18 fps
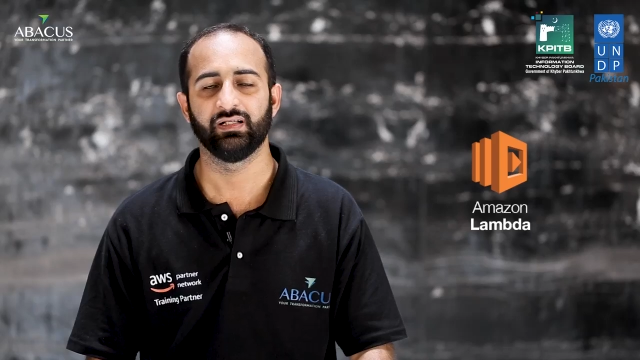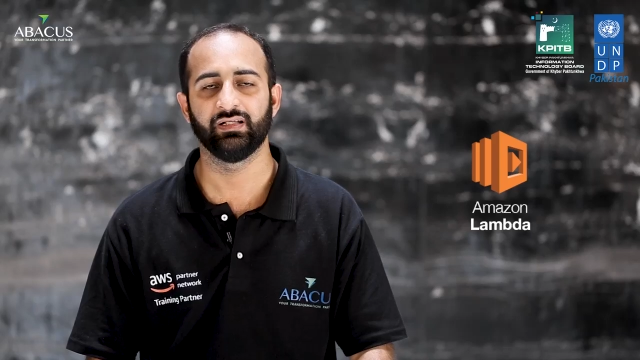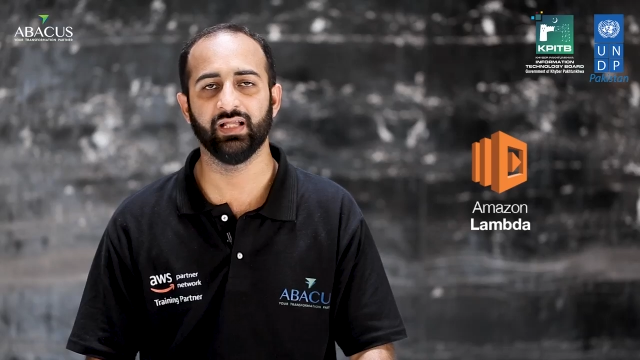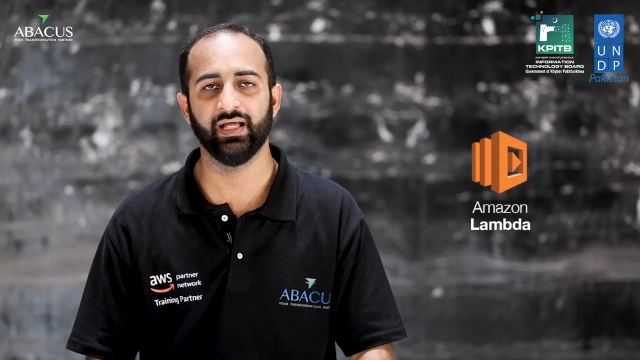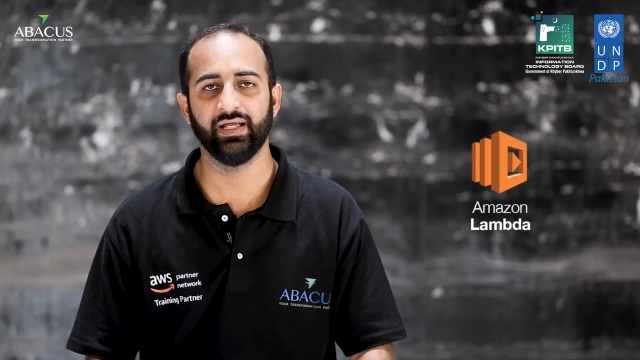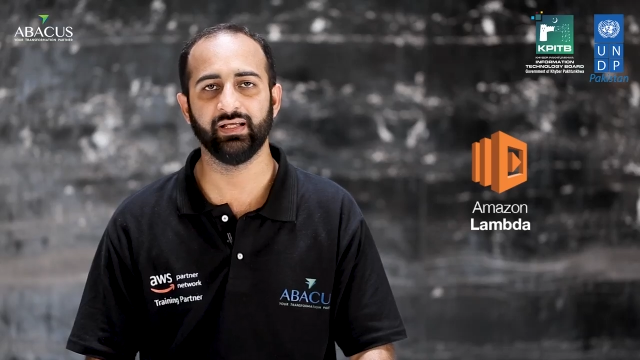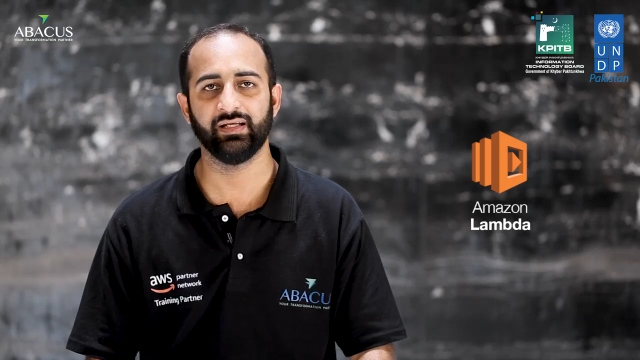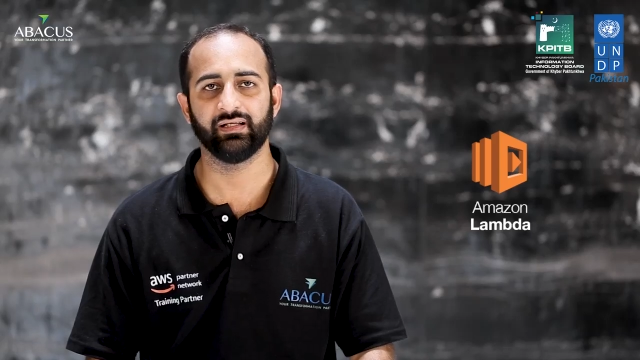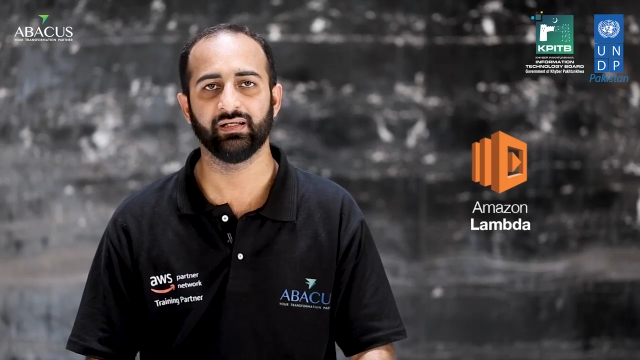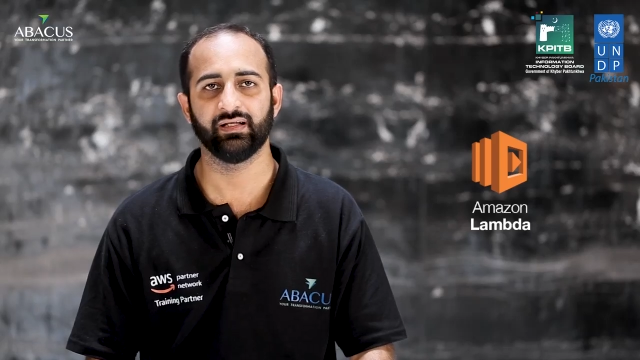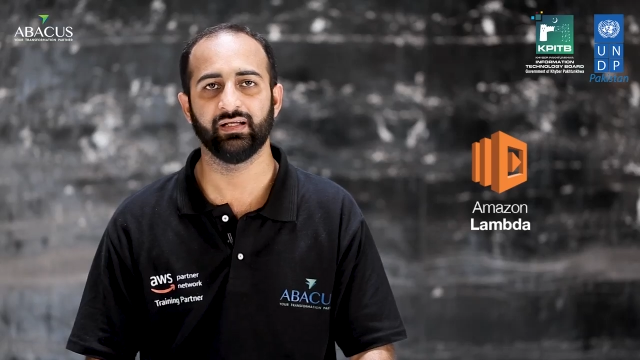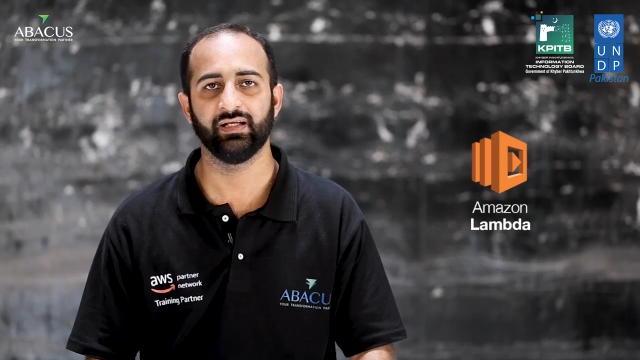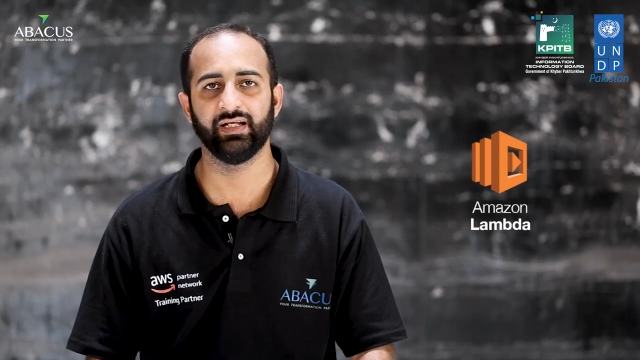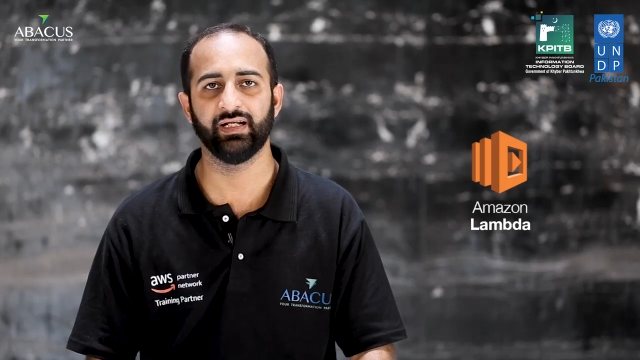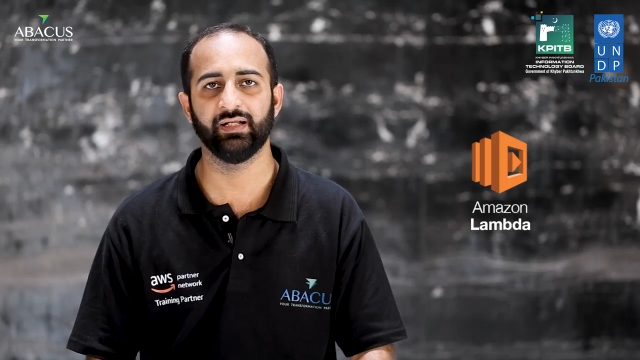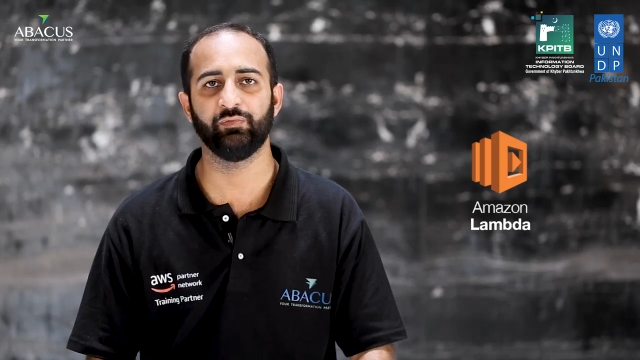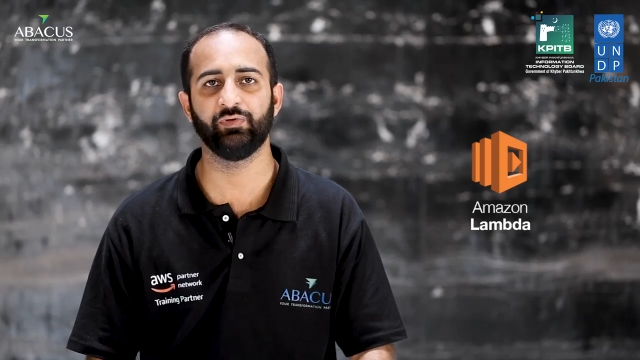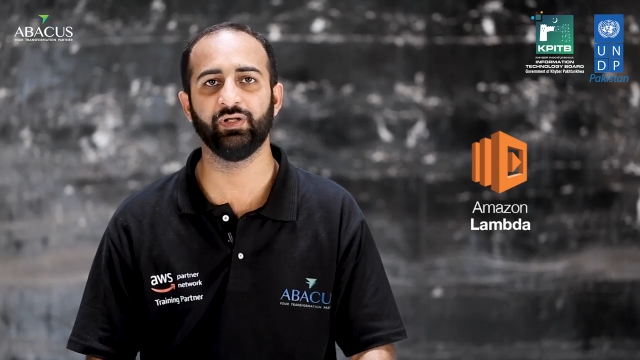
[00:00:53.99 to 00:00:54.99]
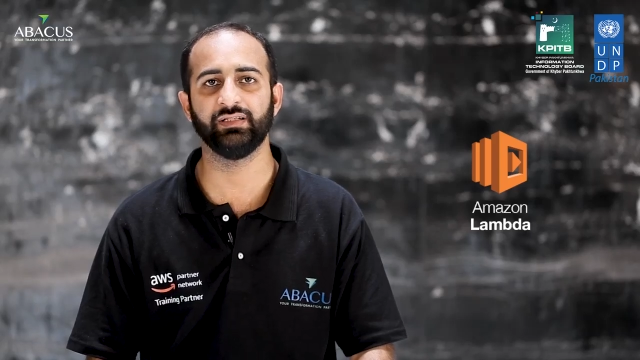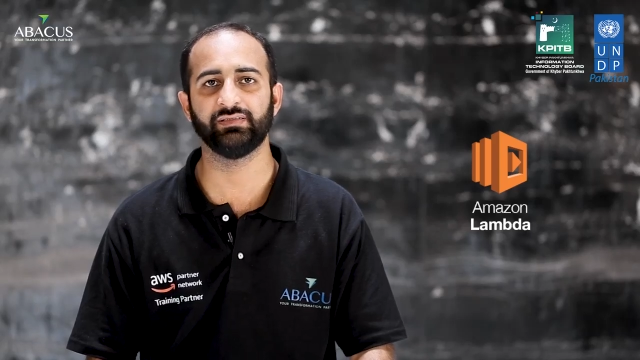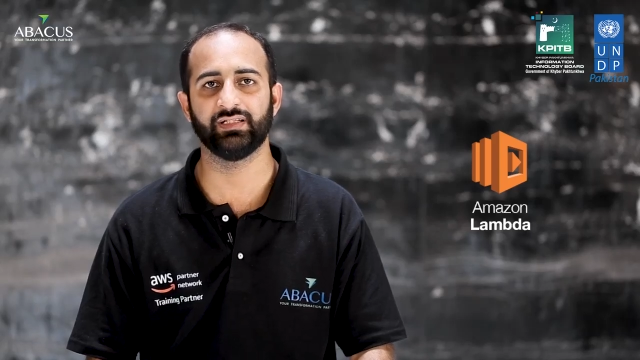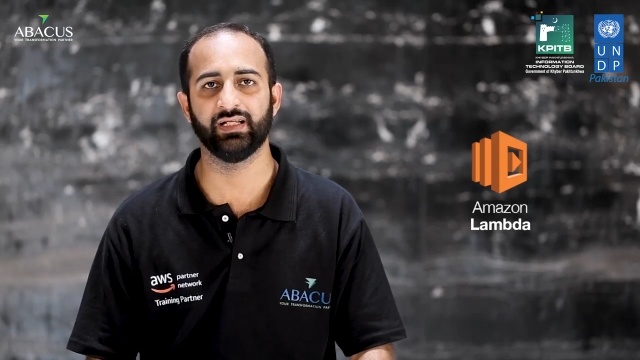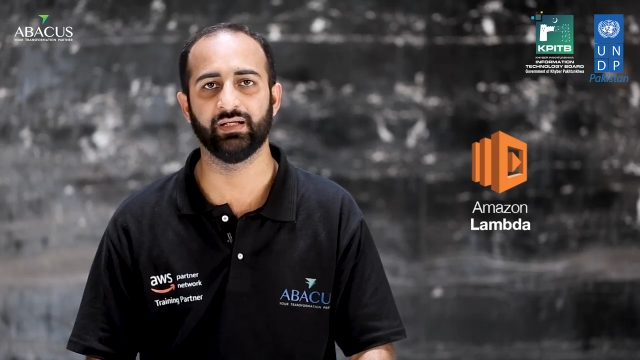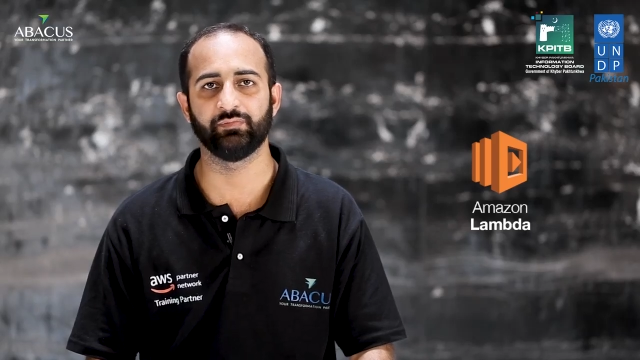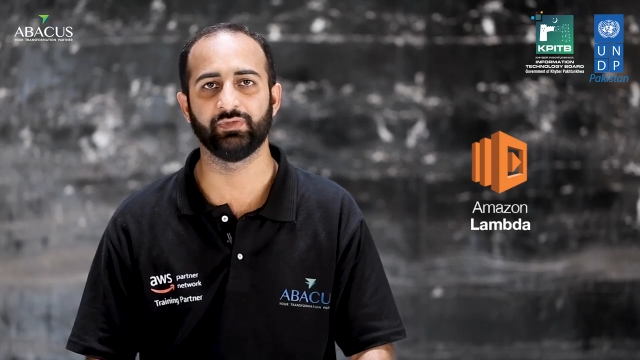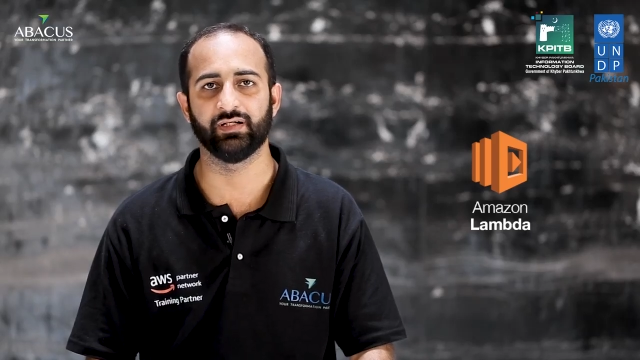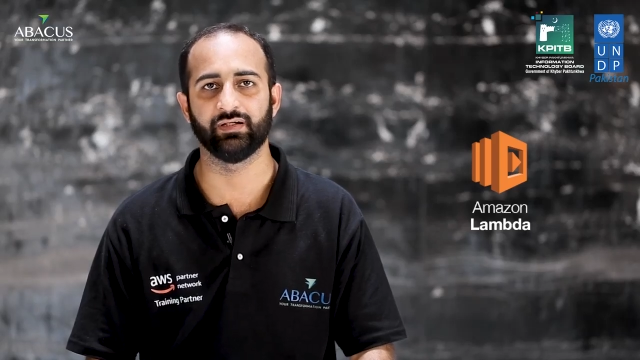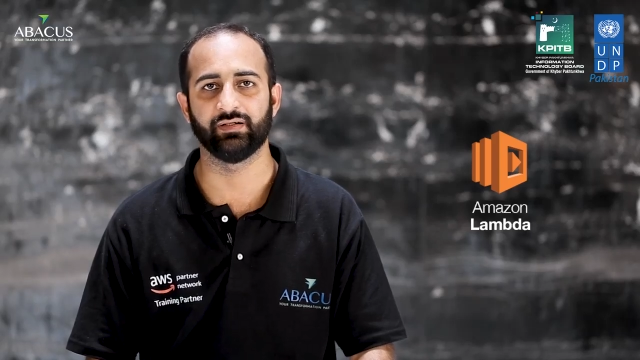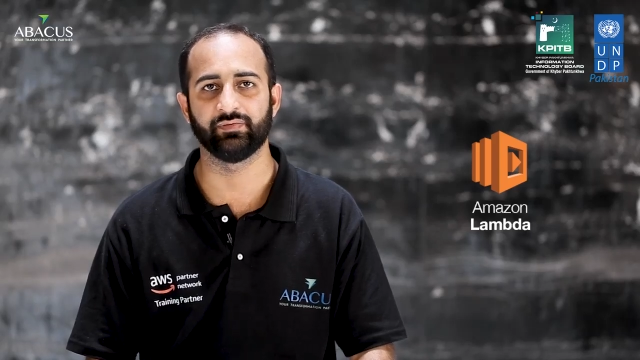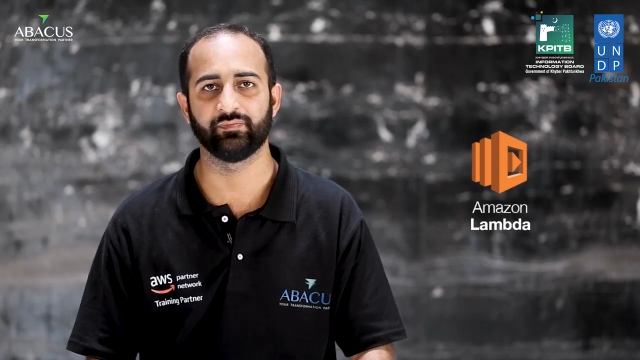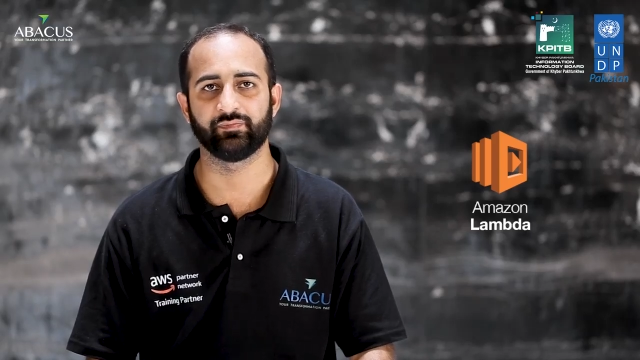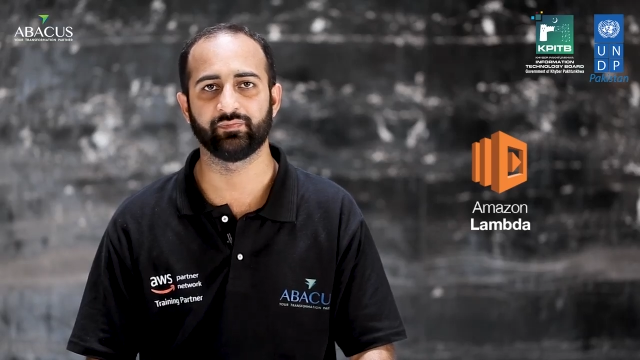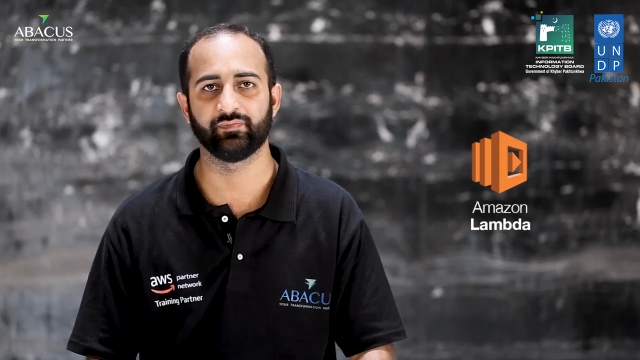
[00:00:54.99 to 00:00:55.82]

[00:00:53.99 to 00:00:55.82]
like AWS Lambda,